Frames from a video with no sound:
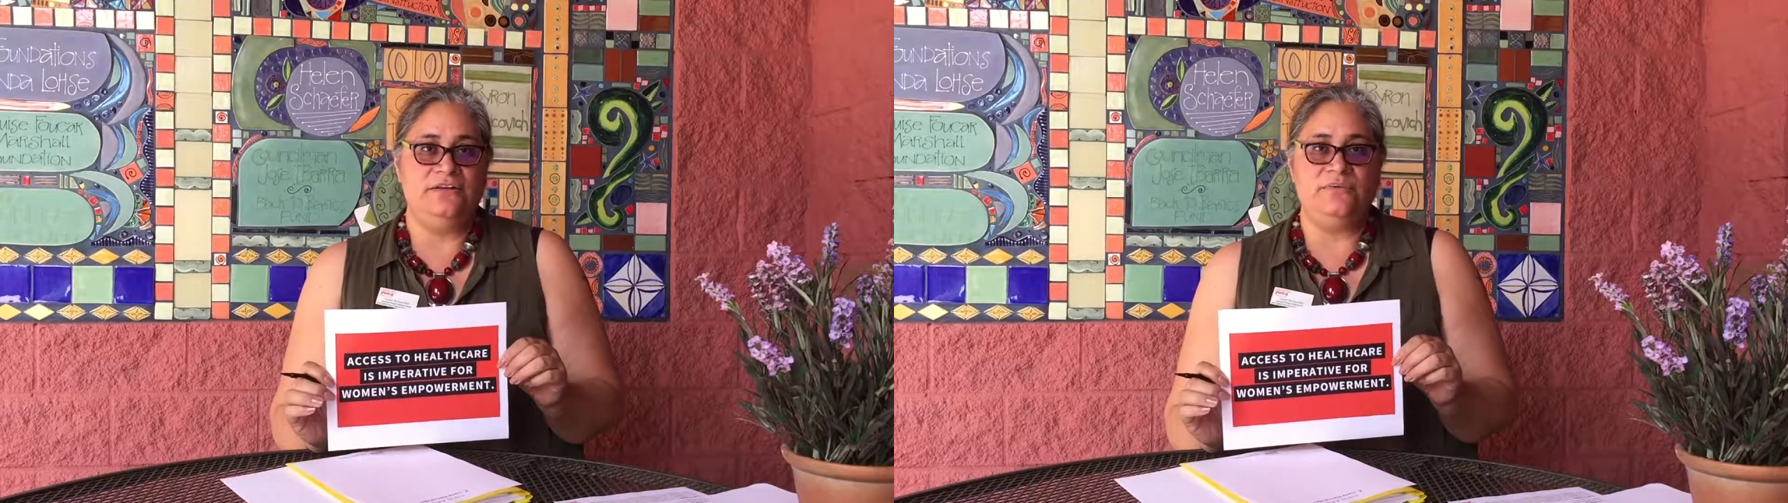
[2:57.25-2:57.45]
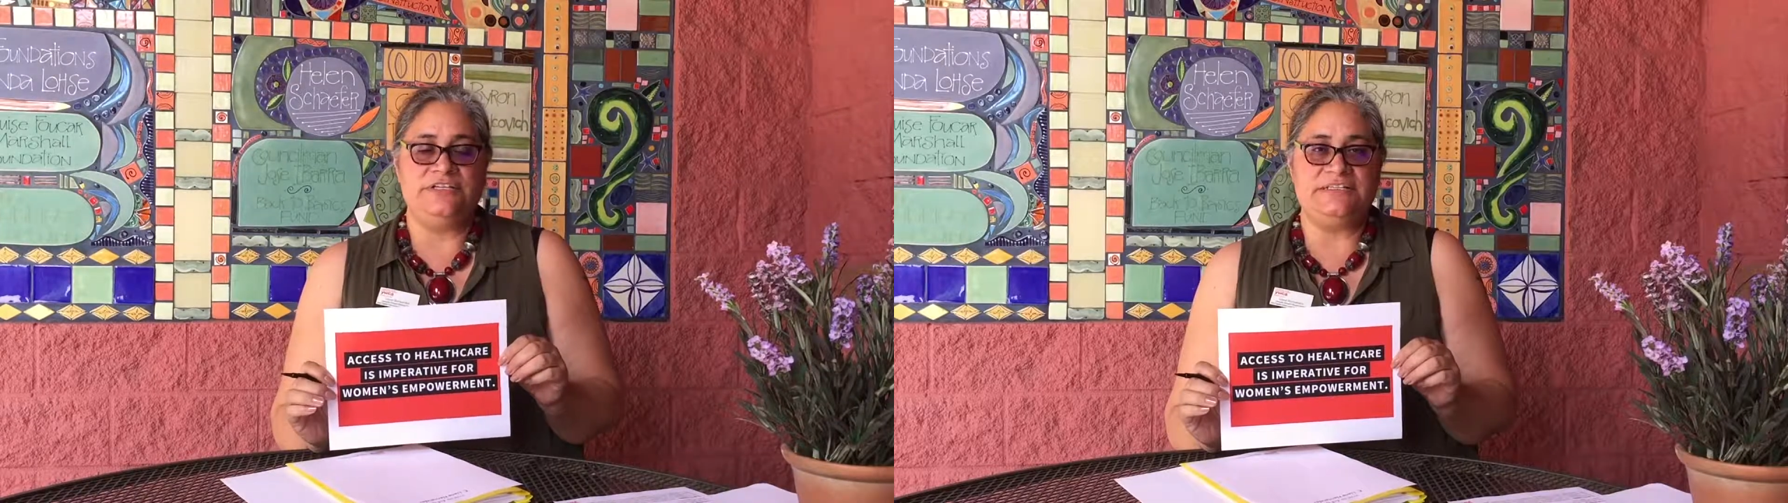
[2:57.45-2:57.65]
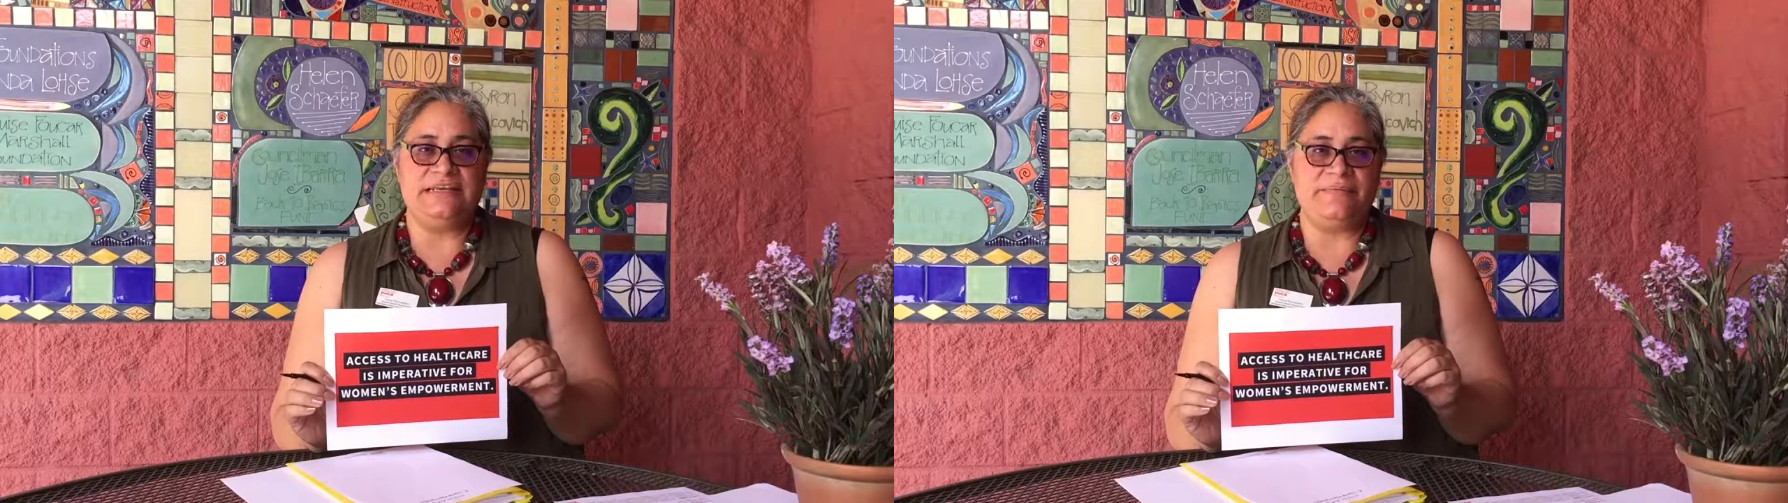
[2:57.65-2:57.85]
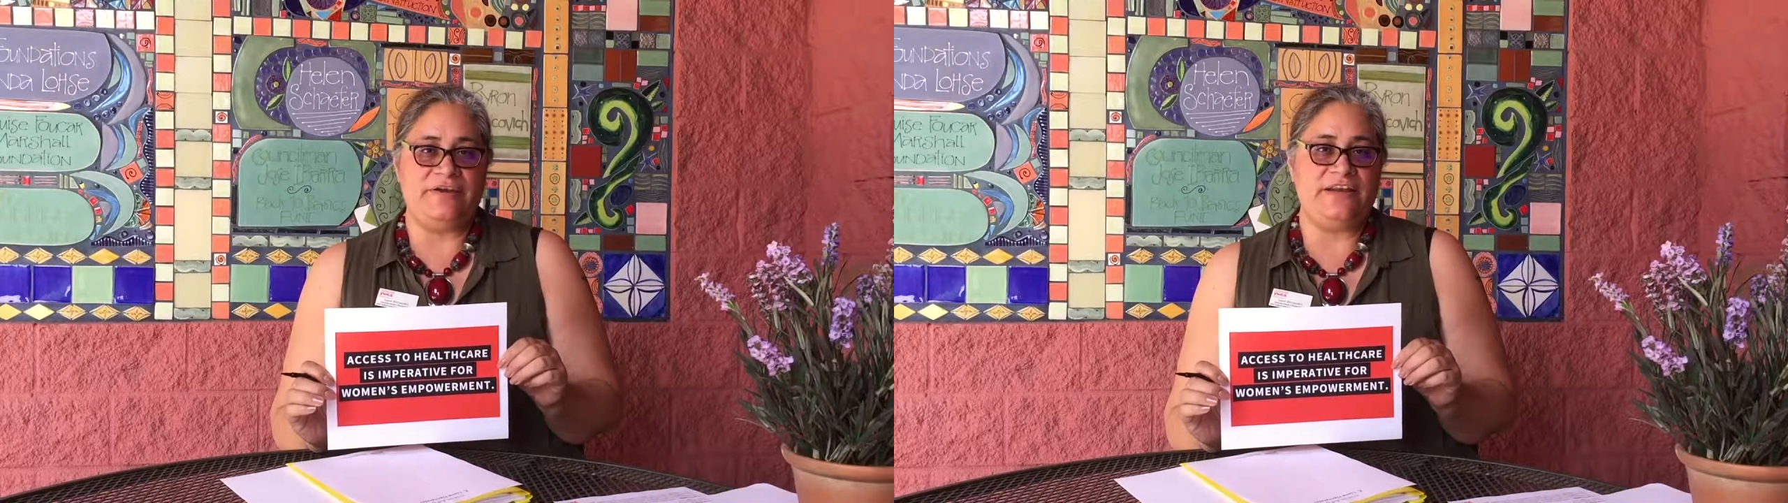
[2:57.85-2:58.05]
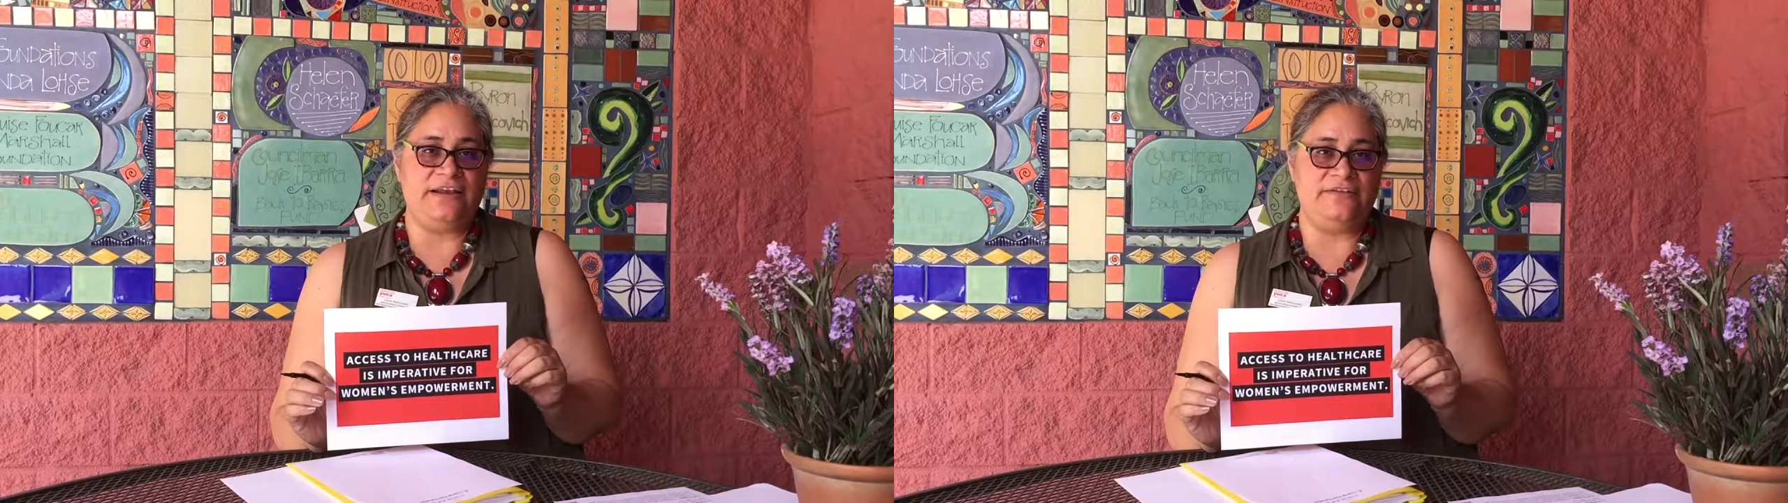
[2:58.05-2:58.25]
which is the
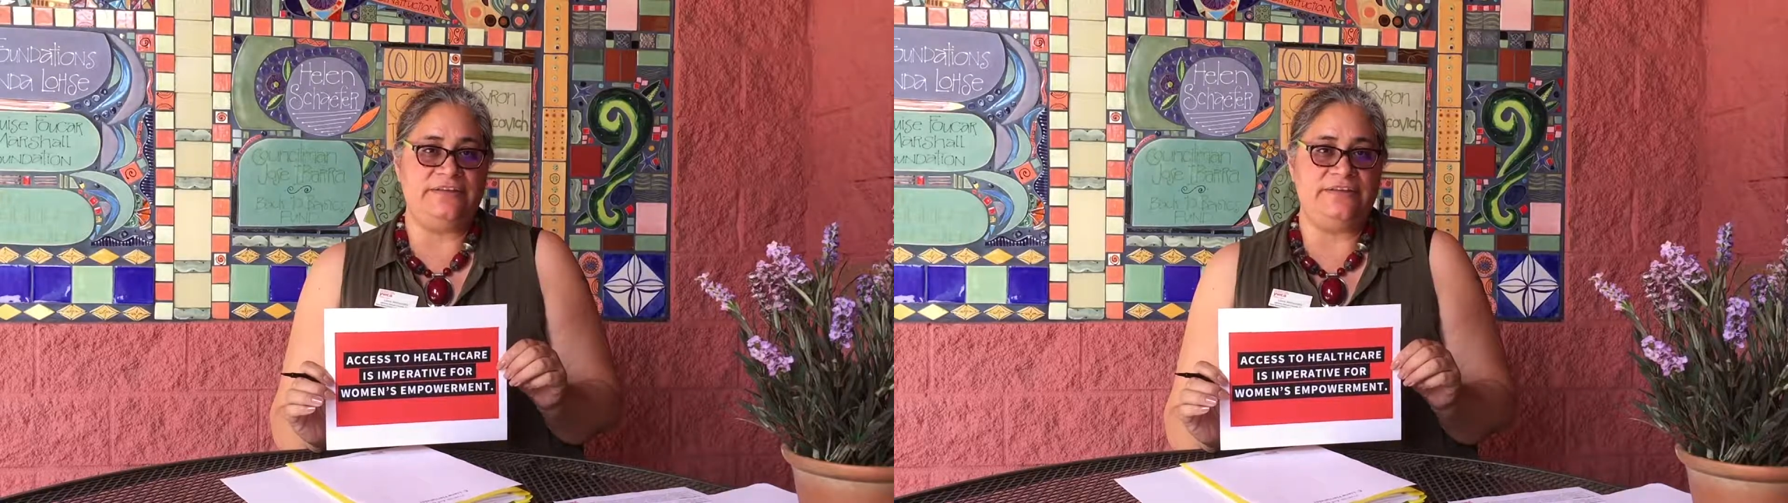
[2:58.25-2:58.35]
American Health